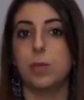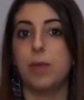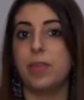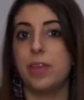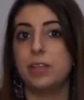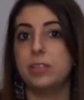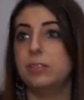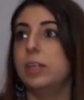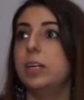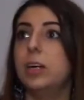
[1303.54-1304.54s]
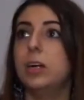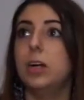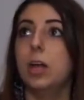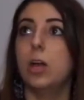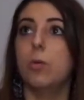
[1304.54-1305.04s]
But at the end of it,
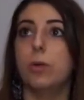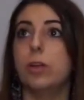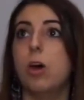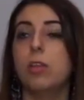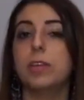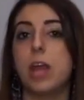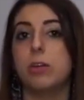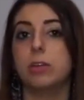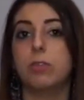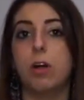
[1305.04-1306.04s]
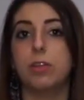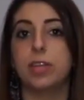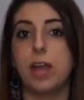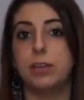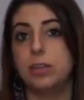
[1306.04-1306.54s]
when all the counting for all the
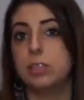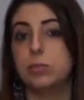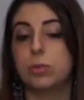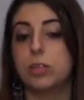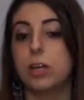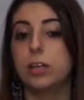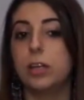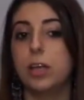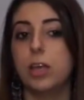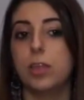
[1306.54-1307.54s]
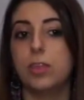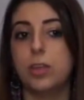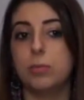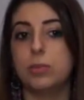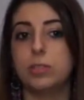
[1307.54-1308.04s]
candidates were done, the
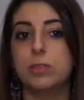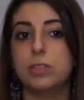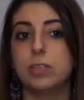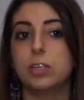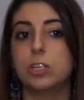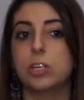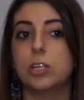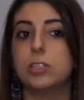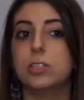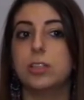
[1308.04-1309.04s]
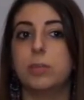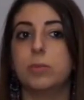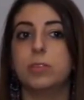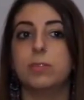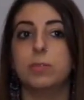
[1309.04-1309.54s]
numbers of the signatures, the
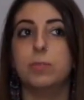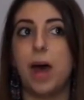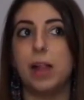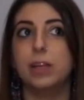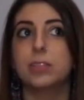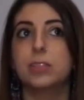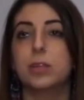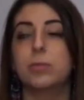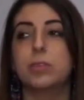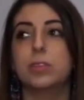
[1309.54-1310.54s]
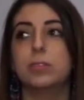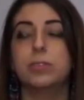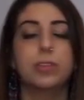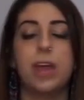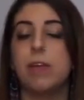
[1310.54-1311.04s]
numbers of the ballots, the numbers
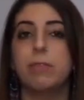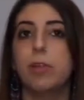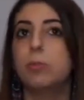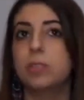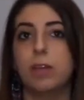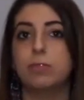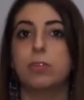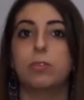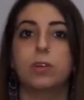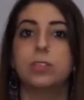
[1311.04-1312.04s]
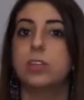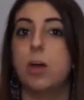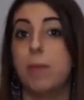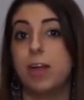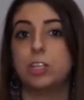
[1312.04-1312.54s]
of the envelopes left over did
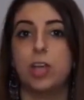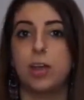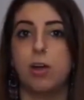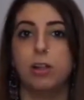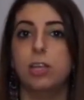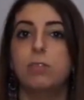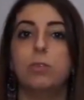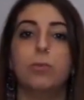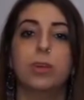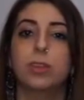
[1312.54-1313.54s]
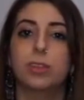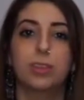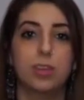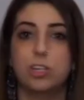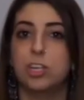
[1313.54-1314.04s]
not match at all, even with
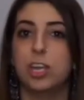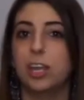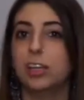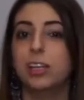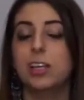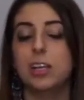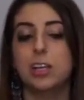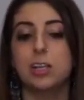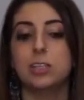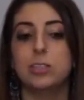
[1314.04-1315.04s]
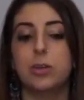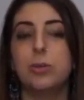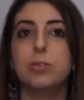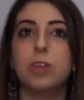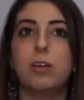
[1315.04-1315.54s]
their cheating. So
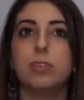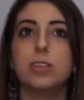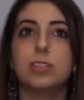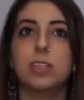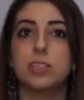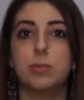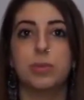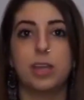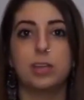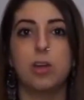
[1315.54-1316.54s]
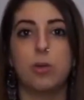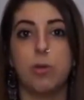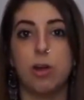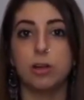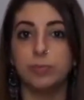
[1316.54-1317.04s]
it was obvious that something had gone
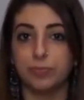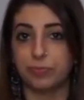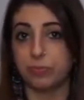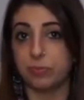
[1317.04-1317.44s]
wrong.